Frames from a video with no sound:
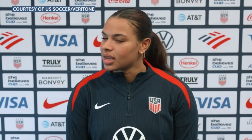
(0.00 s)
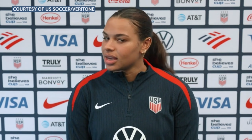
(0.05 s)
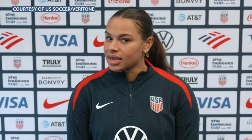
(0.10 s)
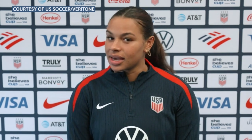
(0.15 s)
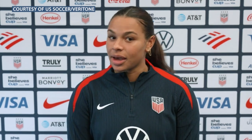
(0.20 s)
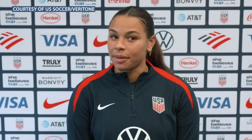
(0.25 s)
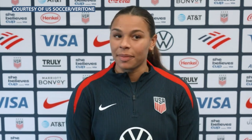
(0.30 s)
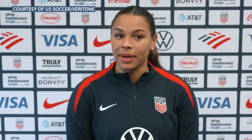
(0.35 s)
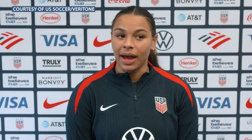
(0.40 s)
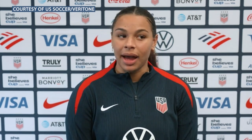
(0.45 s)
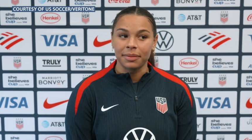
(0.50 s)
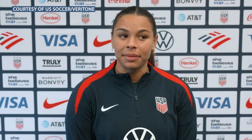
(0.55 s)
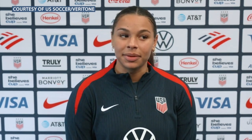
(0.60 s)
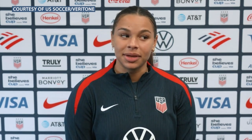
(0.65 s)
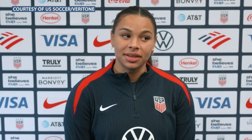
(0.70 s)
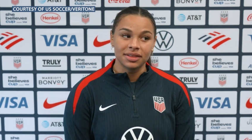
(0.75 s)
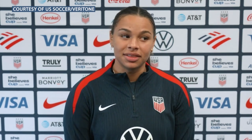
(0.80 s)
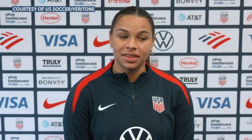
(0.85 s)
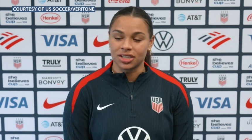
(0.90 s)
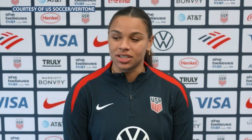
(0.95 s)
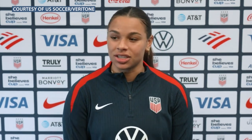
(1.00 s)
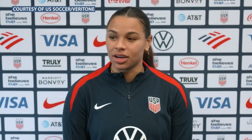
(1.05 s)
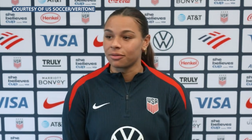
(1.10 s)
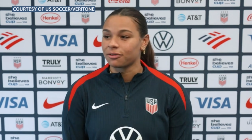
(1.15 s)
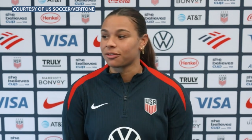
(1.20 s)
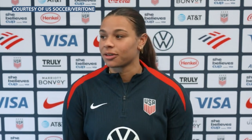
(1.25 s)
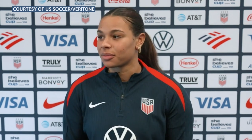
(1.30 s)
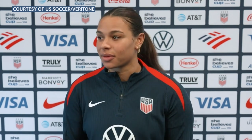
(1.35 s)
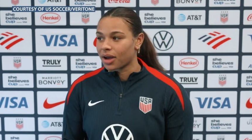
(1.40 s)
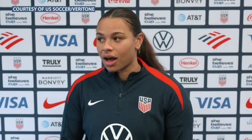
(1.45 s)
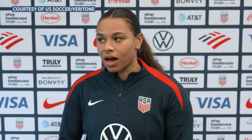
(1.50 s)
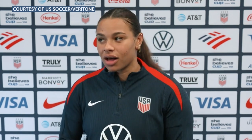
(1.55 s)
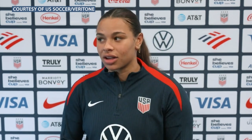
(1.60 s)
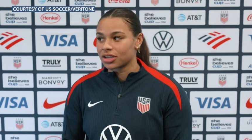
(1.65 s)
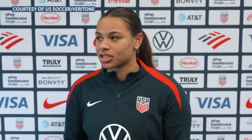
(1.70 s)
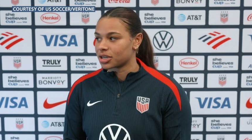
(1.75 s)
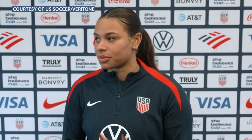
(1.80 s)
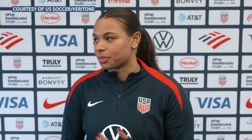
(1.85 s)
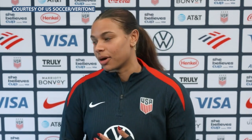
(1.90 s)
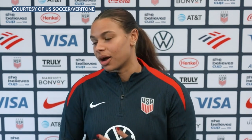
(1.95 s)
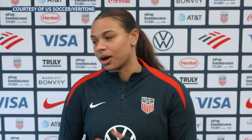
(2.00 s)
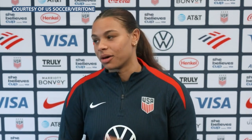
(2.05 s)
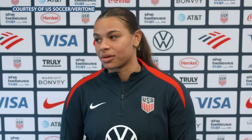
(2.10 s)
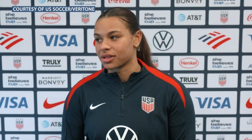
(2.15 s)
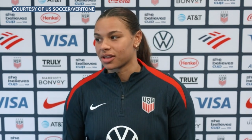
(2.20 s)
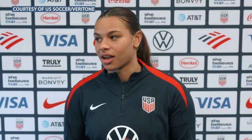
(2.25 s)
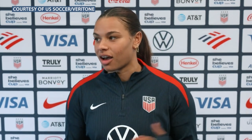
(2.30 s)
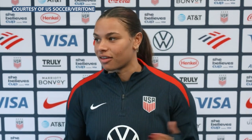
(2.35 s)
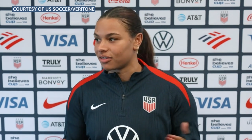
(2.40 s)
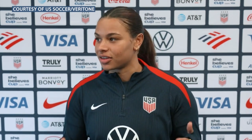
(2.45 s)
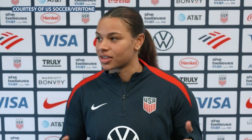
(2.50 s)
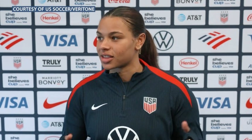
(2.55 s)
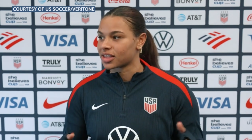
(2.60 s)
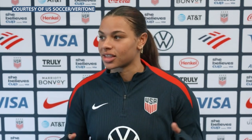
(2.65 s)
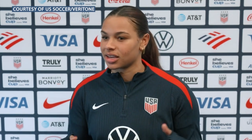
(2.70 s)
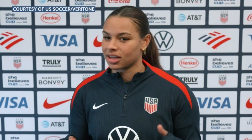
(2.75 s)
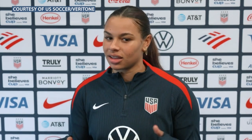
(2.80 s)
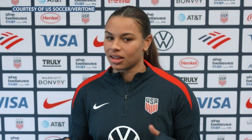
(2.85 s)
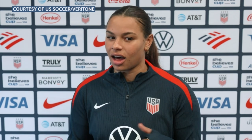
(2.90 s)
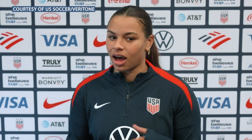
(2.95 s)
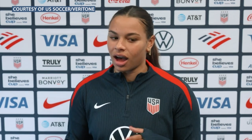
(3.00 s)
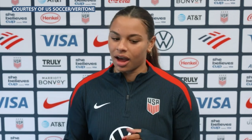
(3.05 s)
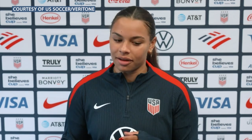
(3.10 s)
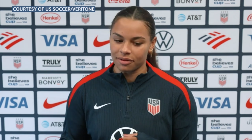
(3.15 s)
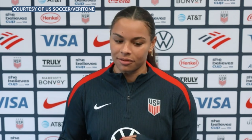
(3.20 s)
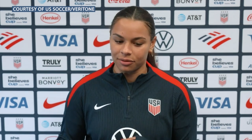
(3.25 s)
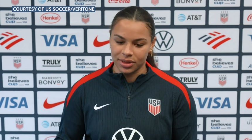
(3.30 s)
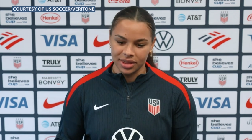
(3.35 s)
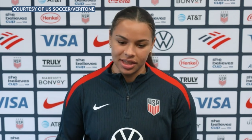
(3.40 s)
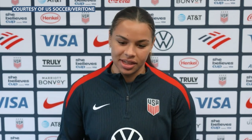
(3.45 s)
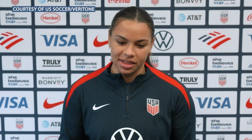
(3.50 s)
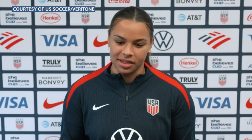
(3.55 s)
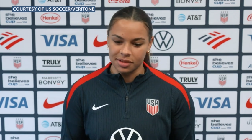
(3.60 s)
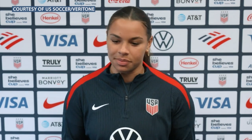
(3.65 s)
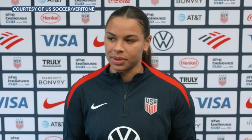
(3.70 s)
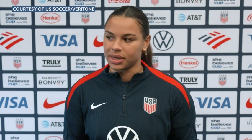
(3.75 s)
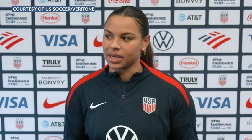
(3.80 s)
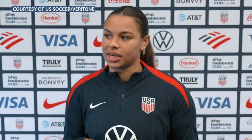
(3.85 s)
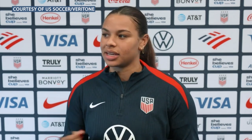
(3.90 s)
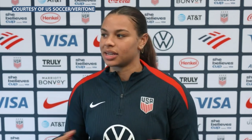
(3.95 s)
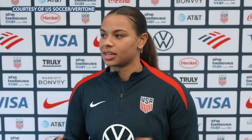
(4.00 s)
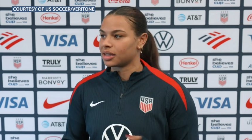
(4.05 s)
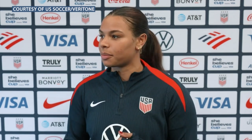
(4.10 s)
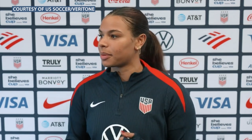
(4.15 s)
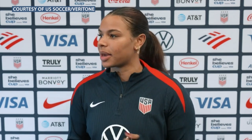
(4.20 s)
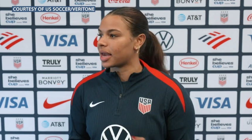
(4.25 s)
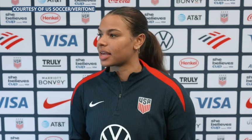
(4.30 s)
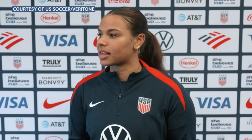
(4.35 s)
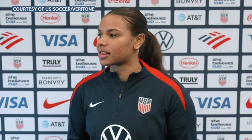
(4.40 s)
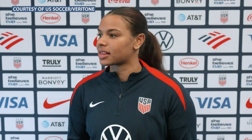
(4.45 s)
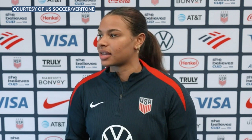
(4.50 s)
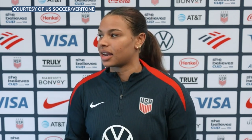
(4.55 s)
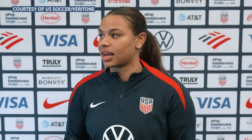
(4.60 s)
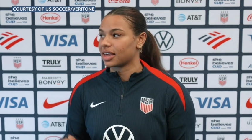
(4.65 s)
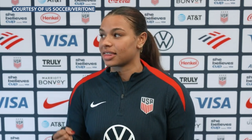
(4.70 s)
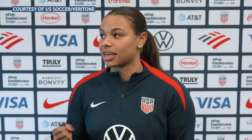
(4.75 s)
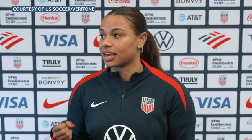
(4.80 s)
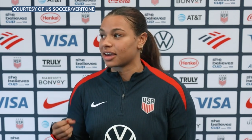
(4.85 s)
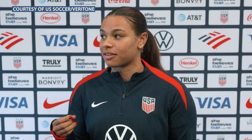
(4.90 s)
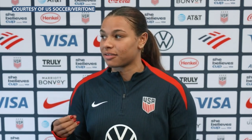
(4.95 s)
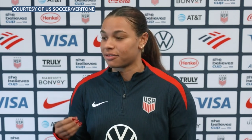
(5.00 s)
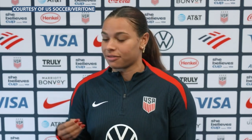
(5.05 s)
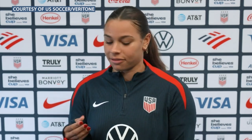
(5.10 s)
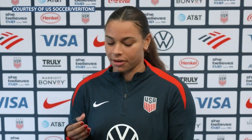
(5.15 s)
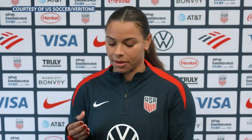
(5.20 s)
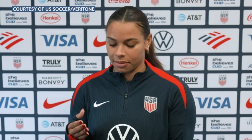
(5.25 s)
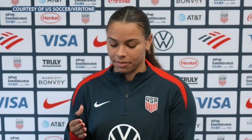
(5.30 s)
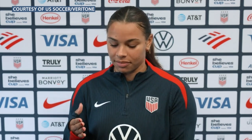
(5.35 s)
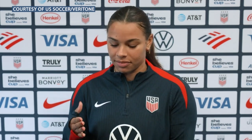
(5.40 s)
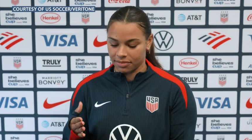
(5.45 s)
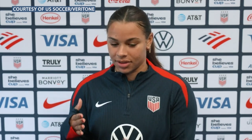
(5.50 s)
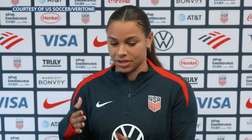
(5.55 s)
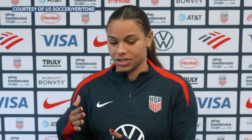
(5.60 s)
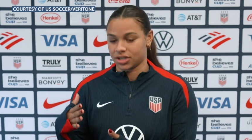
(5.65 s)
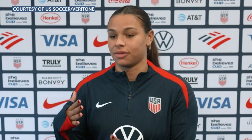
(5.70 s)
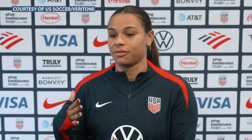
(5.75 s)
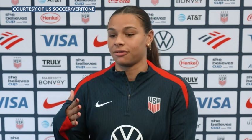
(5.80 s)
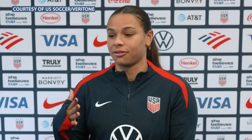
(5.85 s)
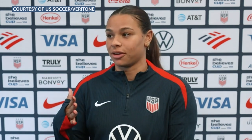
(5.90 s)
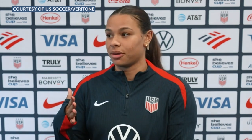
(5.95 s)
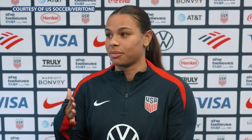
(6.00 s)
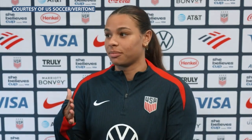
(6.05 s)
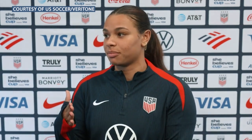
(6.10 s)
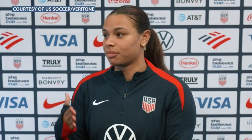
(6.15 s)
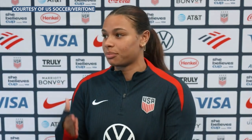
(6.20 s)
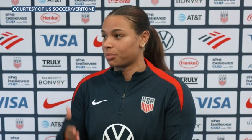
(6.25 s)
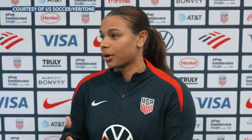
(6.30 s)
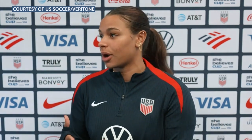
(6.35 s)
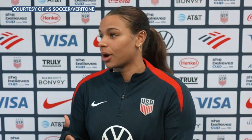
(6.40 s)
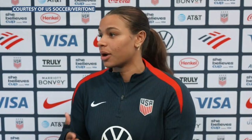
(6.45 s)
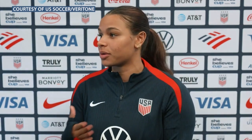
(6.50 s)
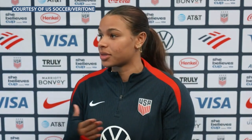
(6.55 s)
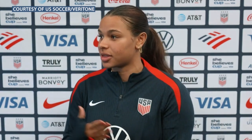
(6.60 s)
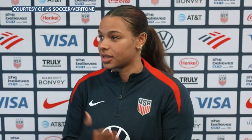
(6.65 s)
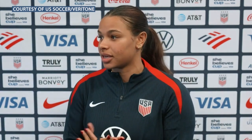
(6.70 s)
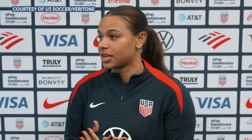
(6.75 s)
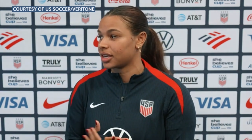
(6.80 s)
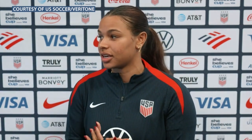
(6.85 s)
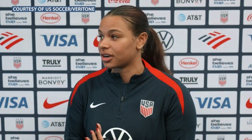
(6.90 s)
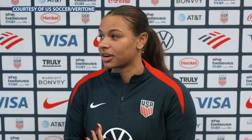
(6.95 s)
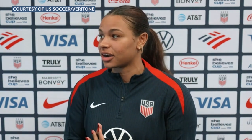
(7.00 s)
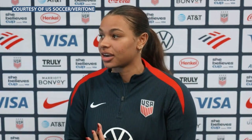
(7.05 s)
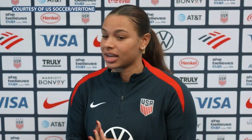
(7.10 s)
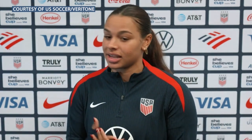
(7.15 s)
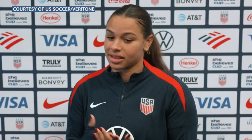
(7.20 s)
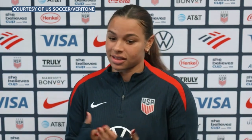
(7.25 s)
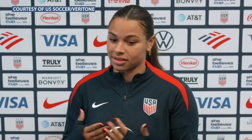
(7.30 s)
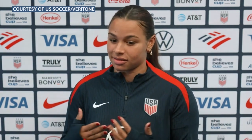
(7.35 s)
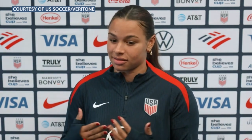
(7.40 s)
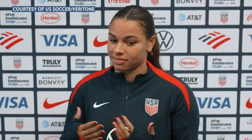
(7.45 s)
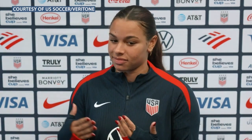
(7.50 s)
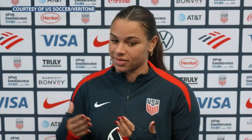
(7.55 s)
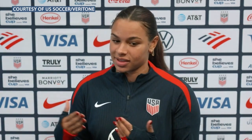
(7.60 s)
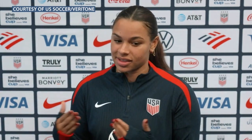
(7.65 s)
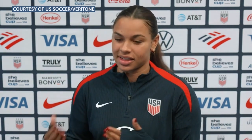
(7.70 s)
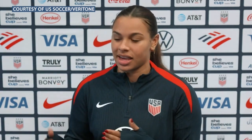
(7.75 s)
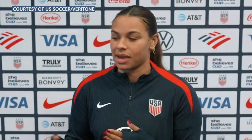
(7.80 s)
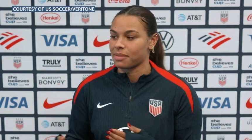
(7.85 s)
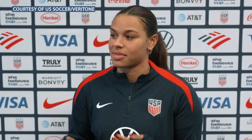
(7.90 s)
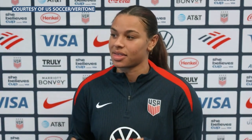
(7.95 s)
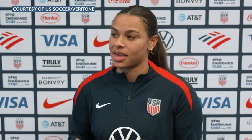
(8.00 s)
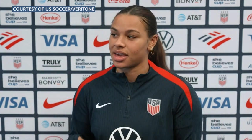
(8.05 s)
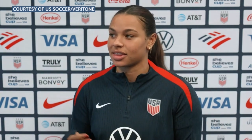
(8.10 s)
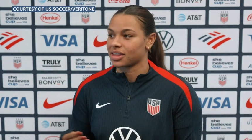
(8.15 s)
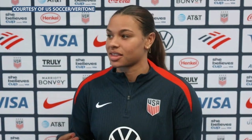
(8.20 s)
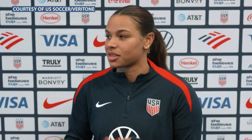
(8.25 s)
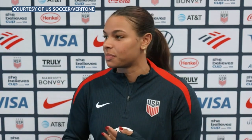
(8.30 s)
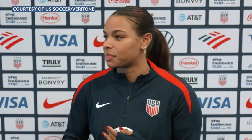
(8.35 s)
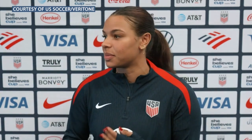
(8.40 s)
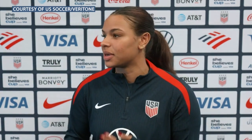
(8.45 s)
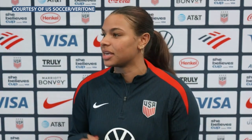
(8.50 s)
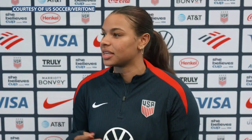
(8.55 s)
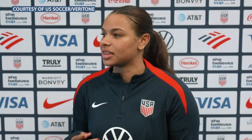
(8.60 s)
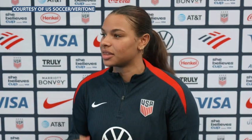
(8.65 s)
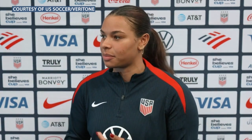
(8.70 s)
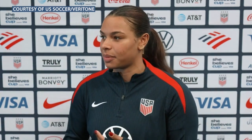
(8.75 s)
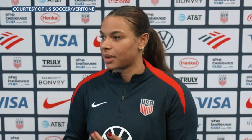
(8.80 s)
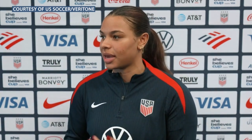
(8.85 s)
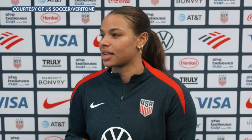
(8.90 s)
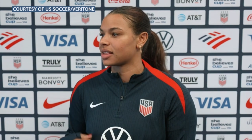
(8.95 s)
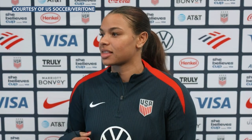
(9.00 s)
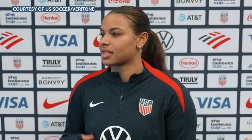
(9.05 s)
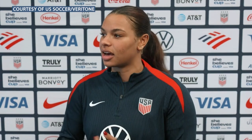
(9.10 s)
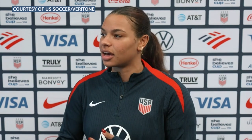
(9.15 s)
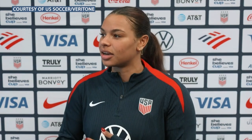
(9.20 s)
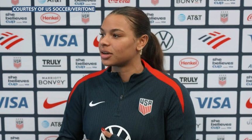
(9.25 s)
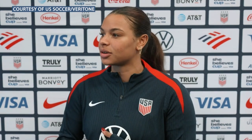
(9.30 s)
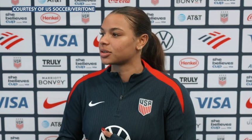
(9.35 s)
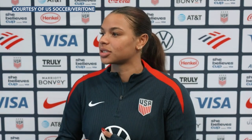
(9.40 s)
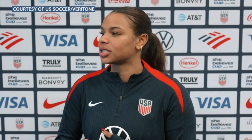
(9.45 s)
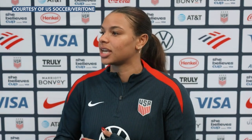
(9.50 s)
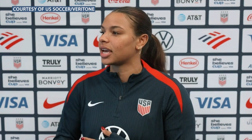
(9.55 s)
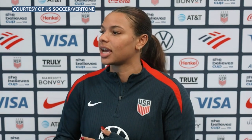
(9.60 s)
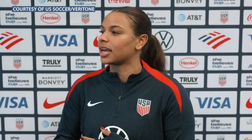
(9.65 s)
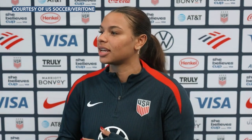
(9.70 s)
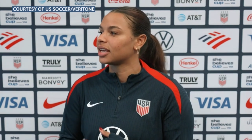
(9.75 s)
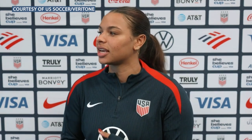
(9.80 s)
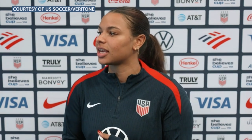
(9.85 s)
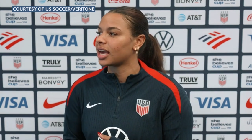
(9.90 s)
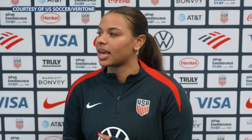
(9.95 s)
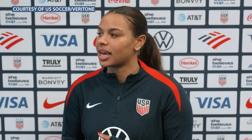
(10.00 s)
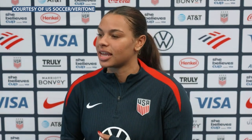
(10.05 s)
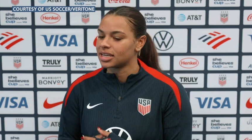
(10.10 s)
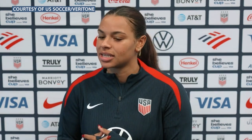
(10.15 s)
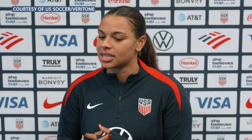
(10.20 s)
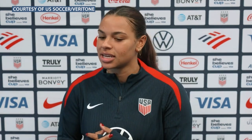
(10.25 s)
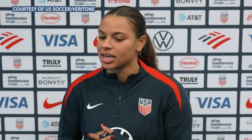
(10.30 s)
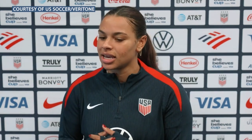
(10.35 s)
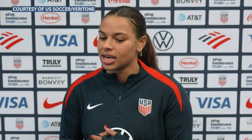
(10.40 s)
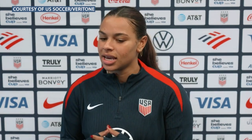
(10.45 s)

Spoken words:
Yep, I mean, the jump from college to pro was obviously a lot with the speed and the pace, and I think from the jump from pro to here is the same thing, the speed, the pace, the understanding, and